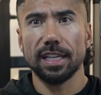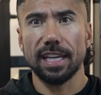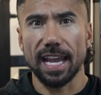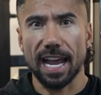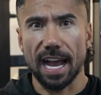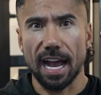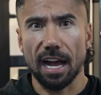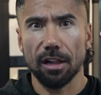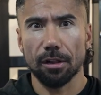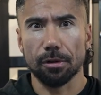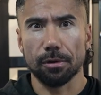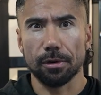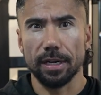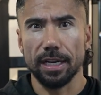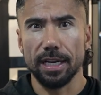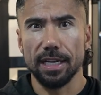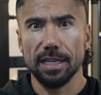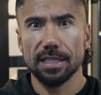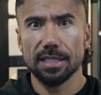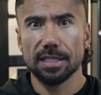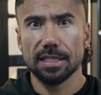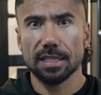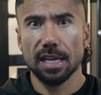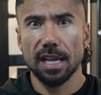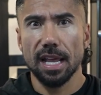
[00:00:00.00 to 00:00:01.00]

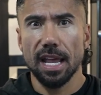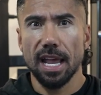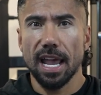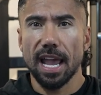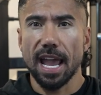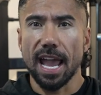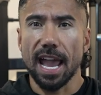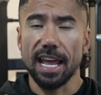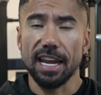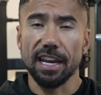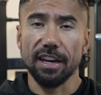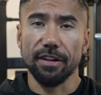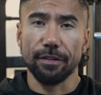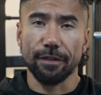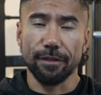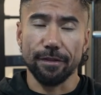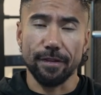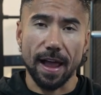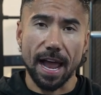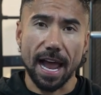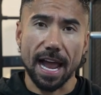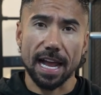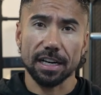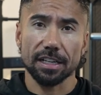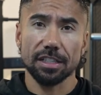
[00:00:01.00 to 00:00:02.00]
calories, and in
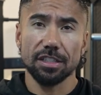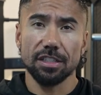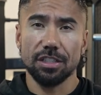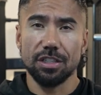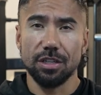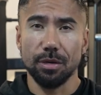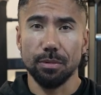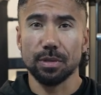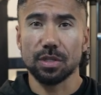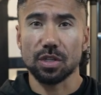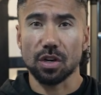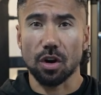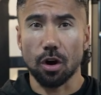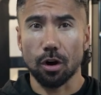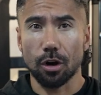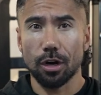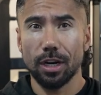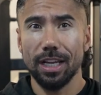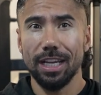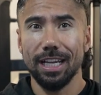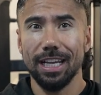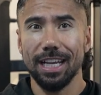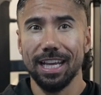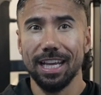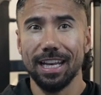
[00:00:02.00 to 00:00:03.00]
fact, she was
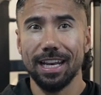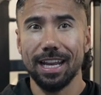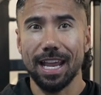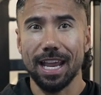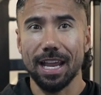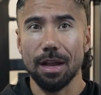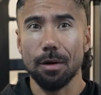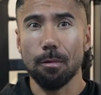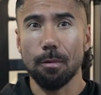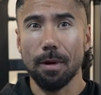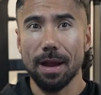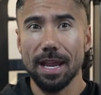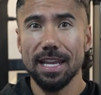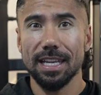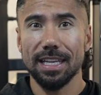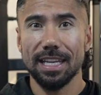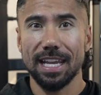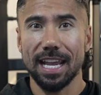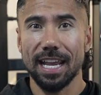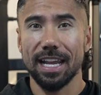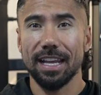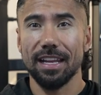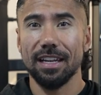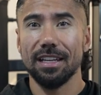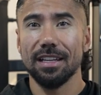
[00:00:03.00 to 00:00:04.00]
already in a weight
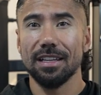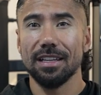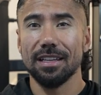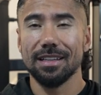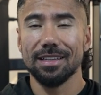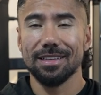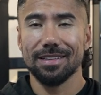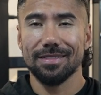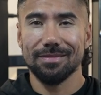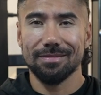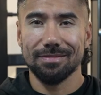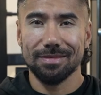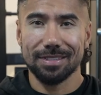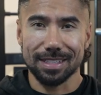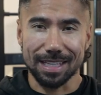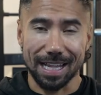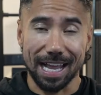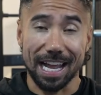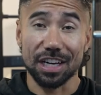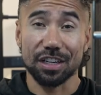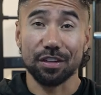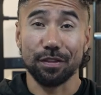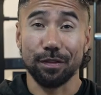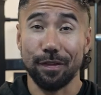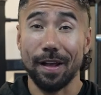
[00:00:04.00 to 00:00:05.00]
gain
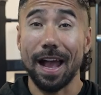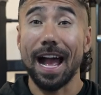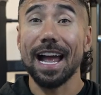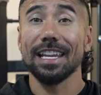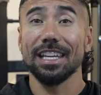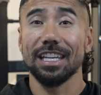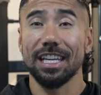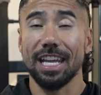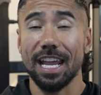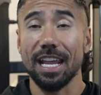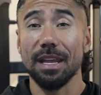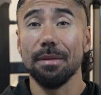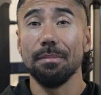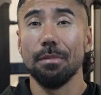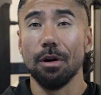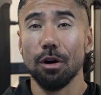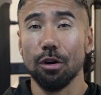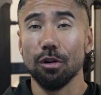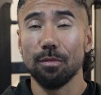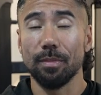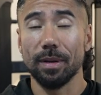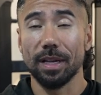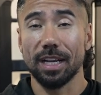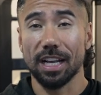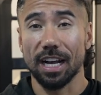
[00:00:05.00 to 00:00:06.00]
slash fat gain
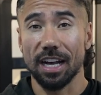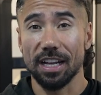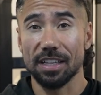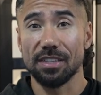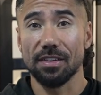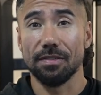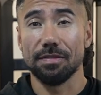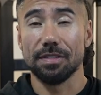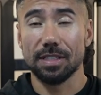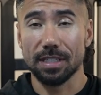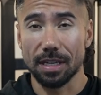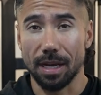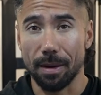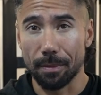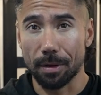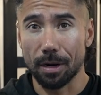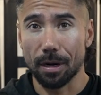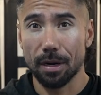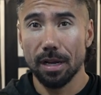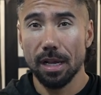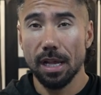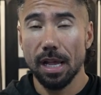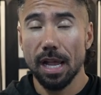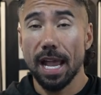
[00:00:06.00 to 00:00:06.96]
mode because of summer.